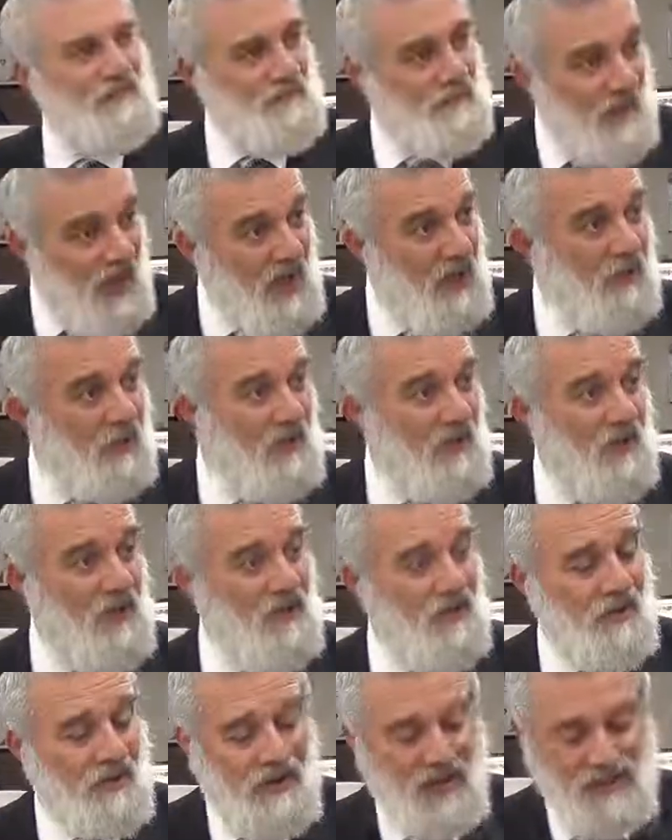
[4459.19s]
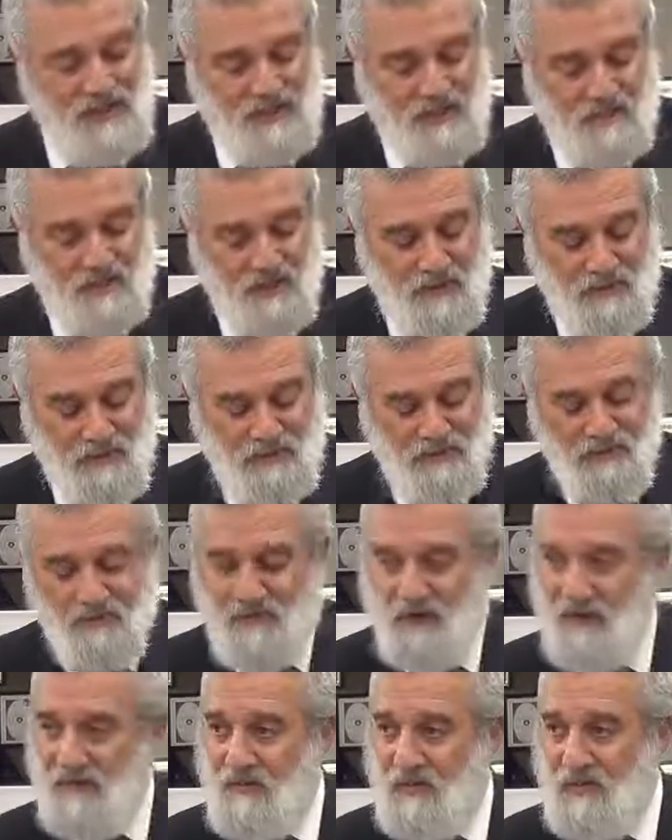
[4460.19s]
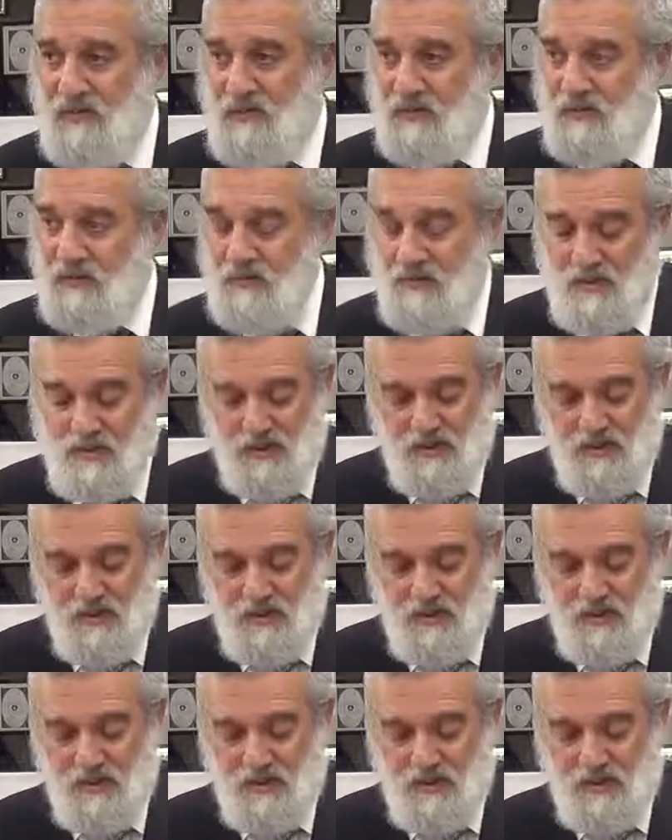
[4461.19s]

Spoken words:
Better than asking people for favors.